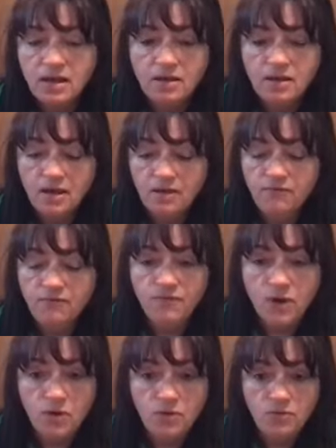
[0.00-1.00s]
A
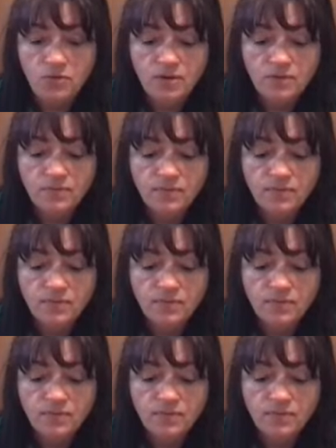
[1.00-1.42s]
phone,